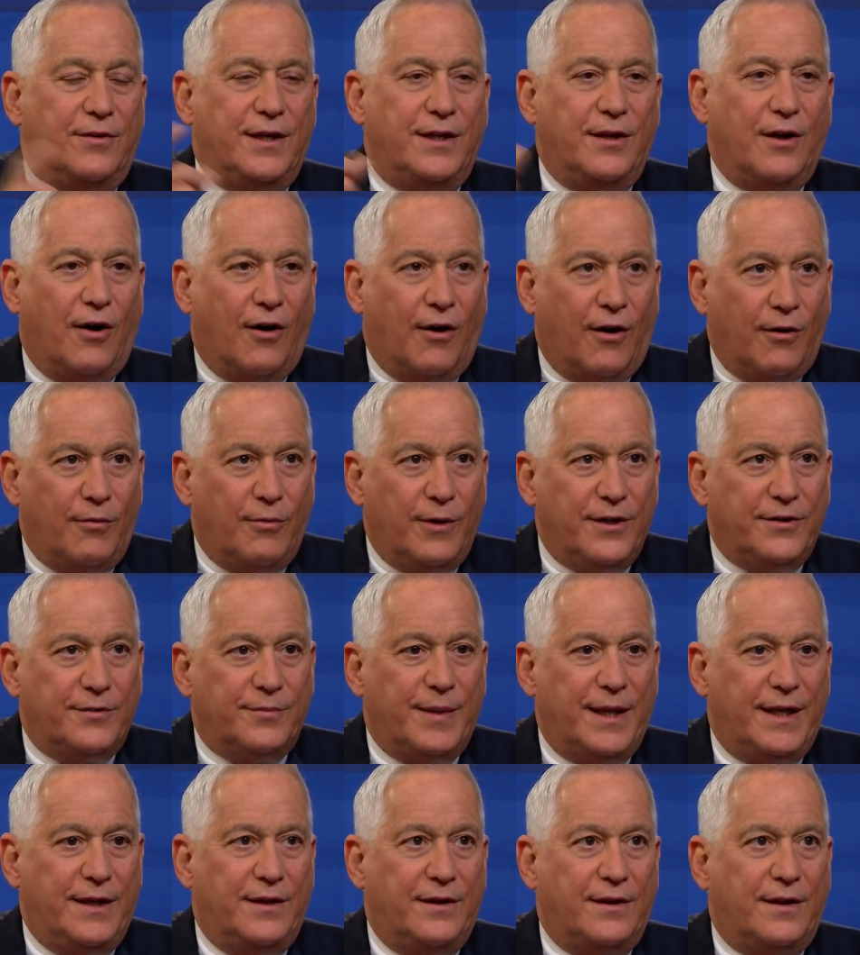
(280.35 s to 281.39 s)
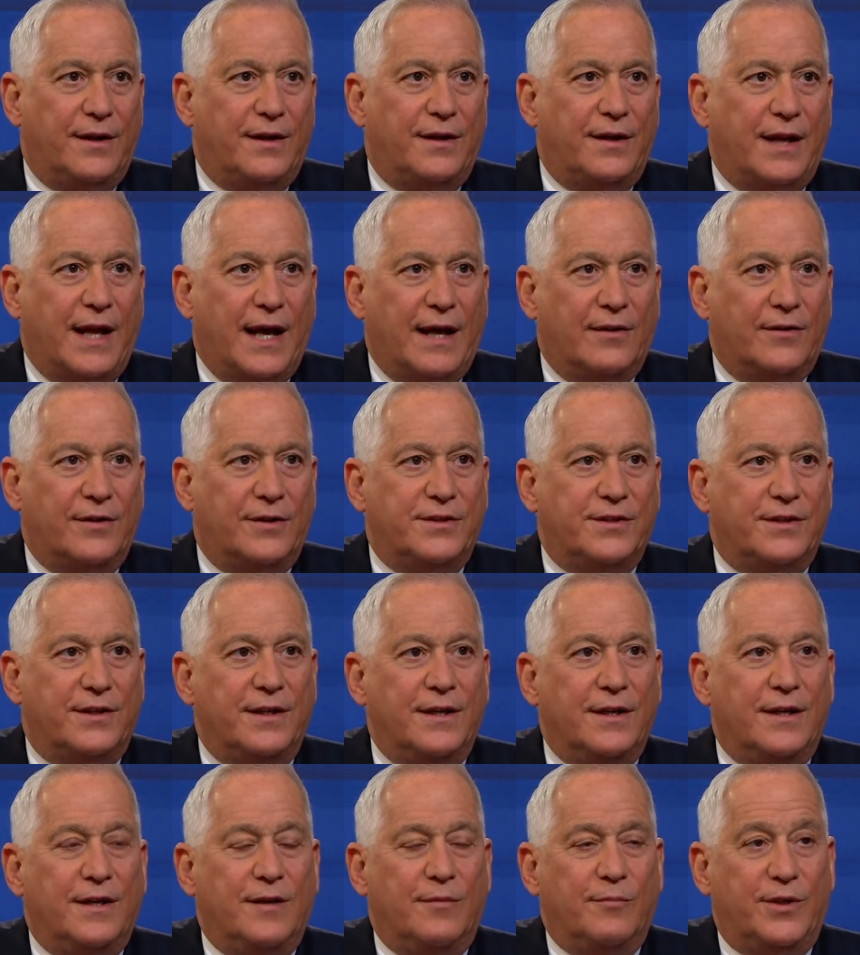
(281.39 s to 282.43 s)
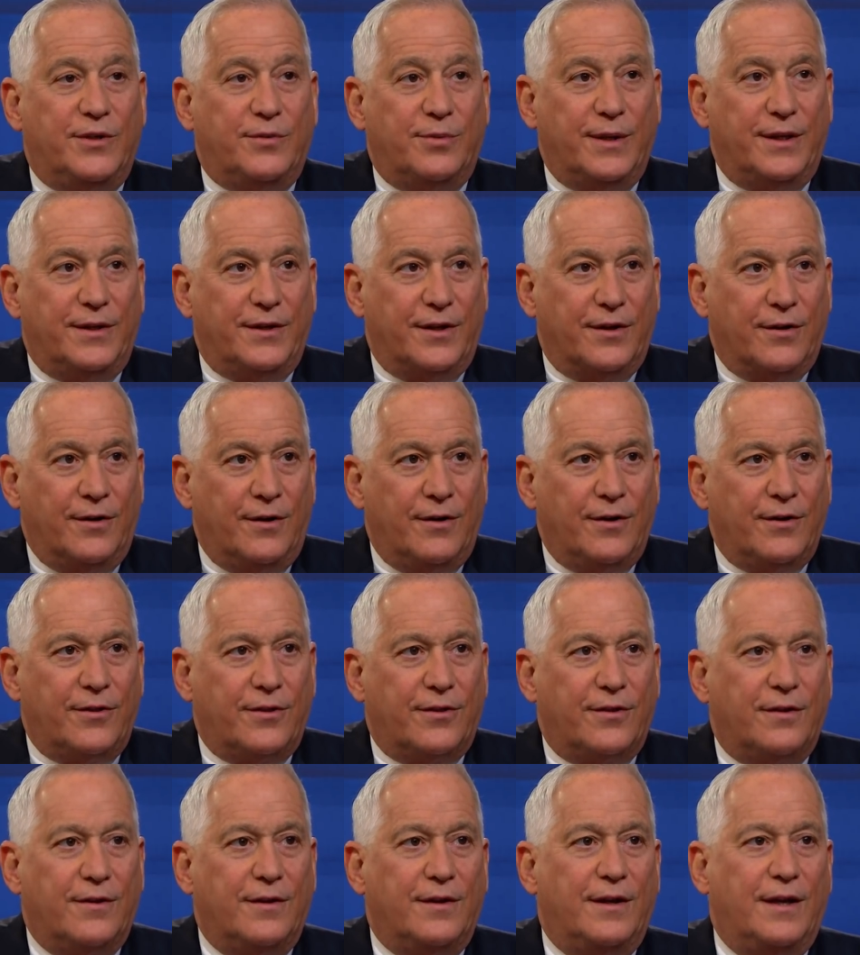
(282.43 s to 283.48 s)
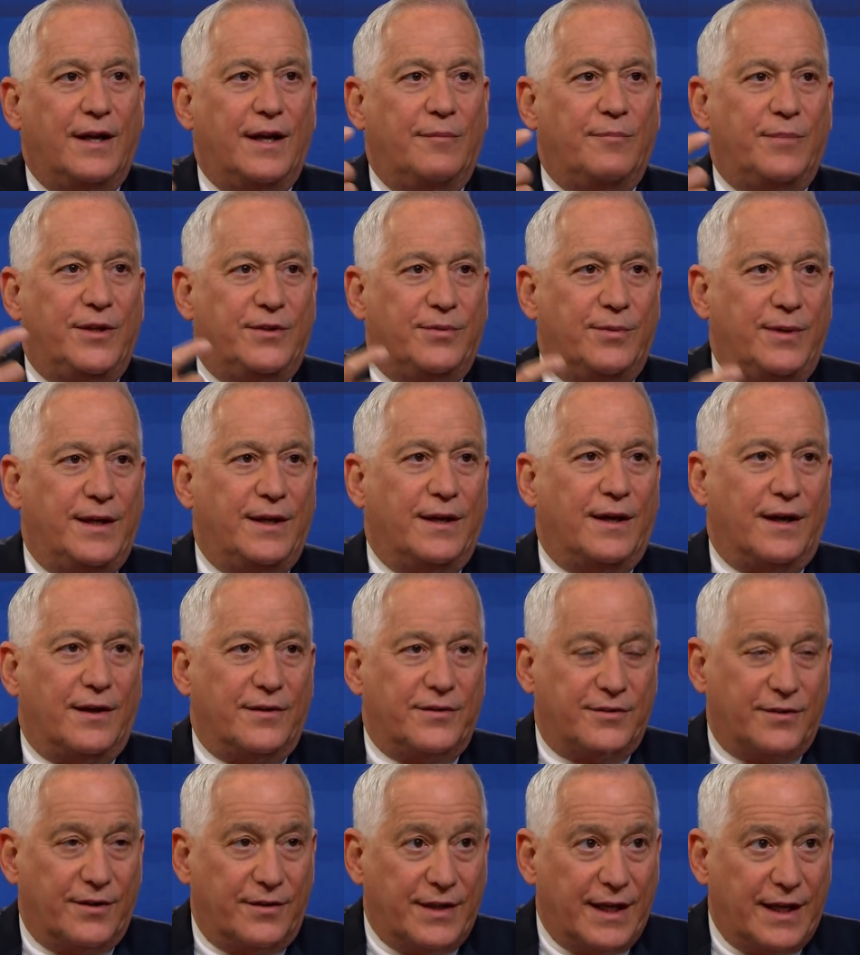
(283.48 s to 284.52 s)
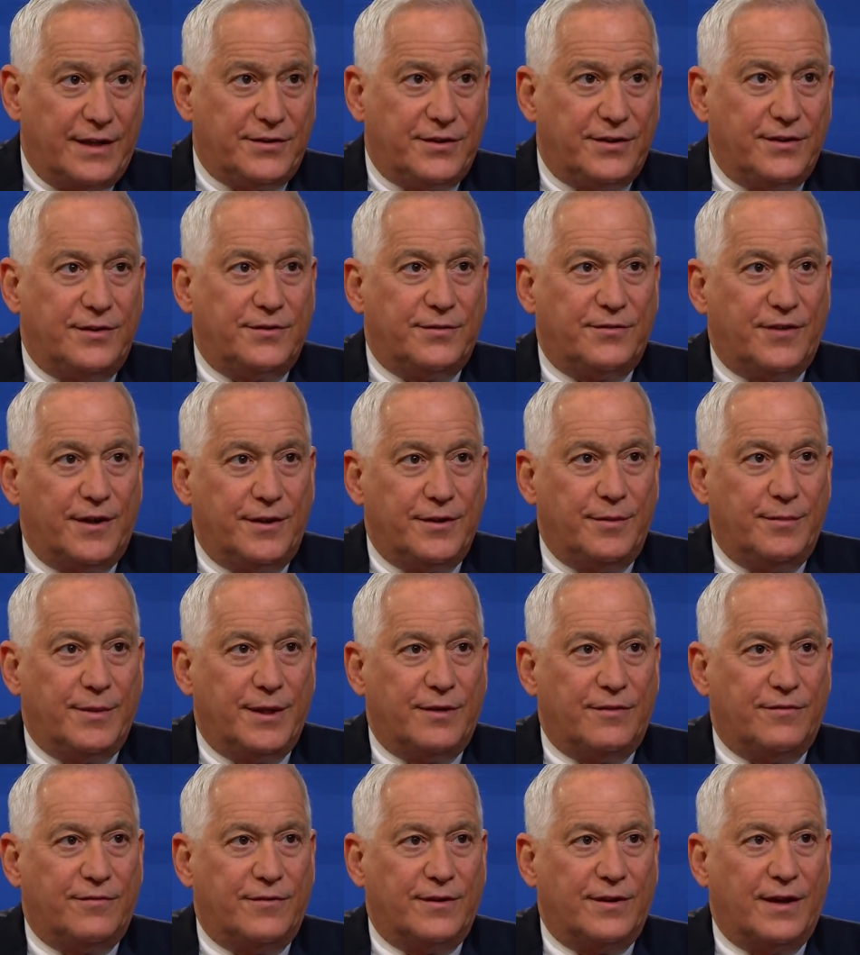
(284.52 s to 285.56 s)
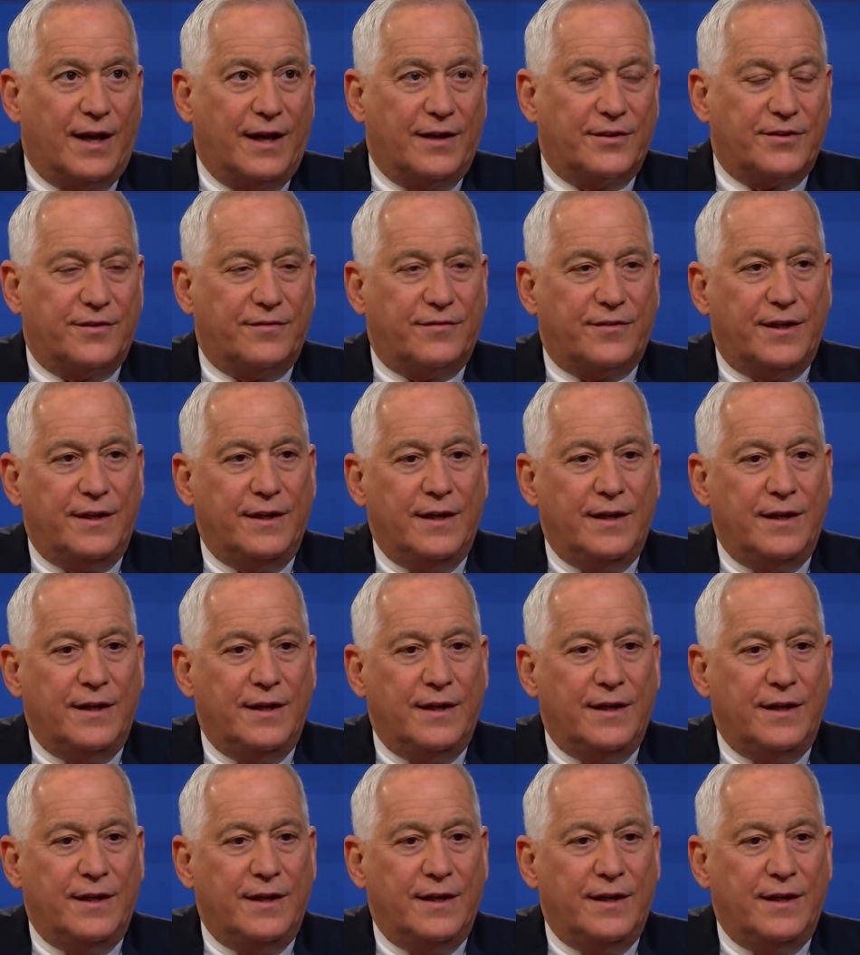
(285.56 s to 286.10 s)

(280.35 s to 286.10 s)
He always made an analogy between the earth and between us. So that's his fundamental philosophy.